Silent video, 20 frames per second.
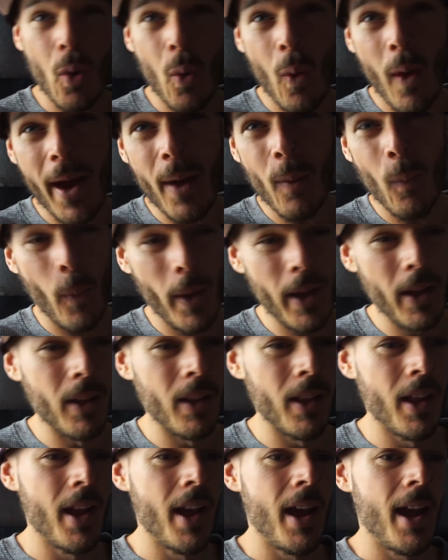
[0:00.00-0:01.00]
quite
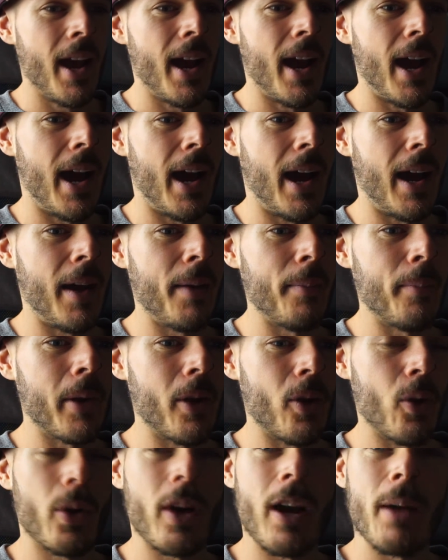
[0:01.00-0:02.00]
well. But
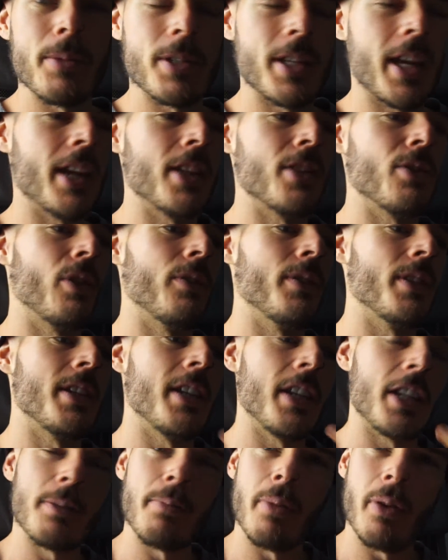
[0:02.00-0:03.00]
it all comes down to
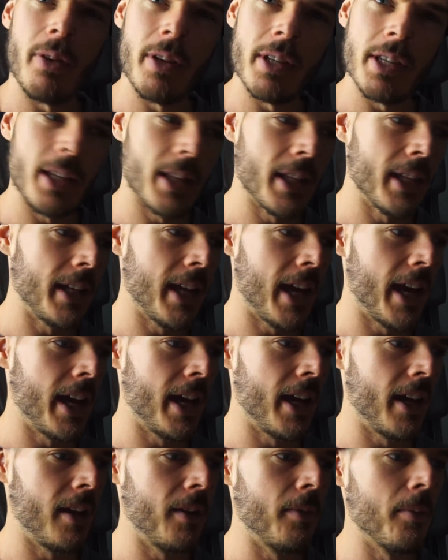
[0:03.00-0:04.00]
obviously experiencing the
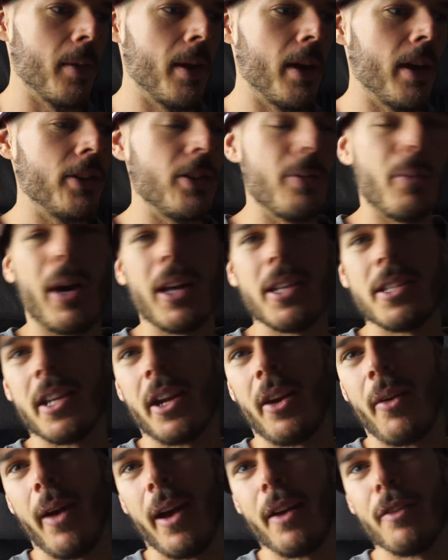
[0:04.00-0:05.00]
game, your
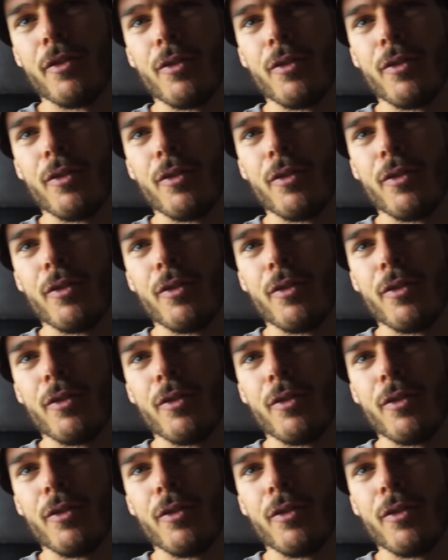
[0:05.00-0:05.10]
mindset around